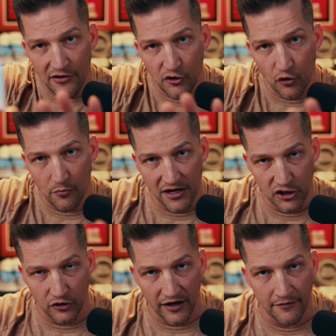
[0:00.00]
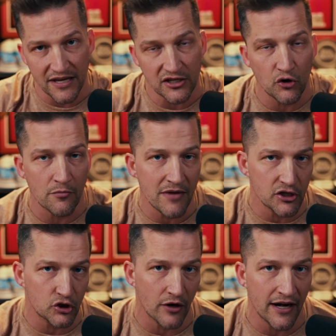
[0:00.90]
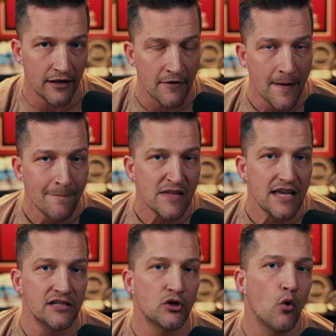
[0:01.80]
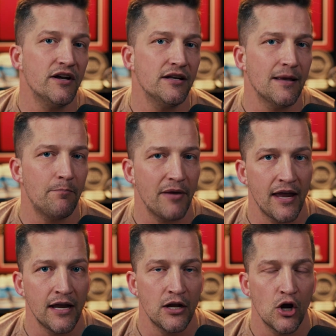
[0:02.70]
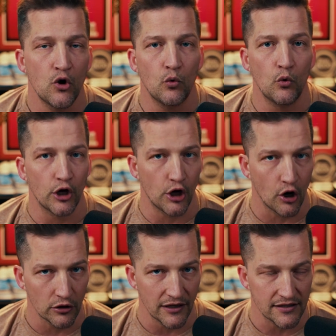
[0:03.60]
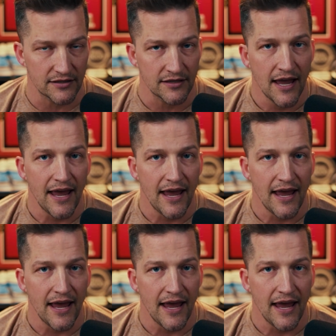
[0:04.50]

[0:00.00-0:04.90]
then your administrative, because your administrative is going to get paid regardless.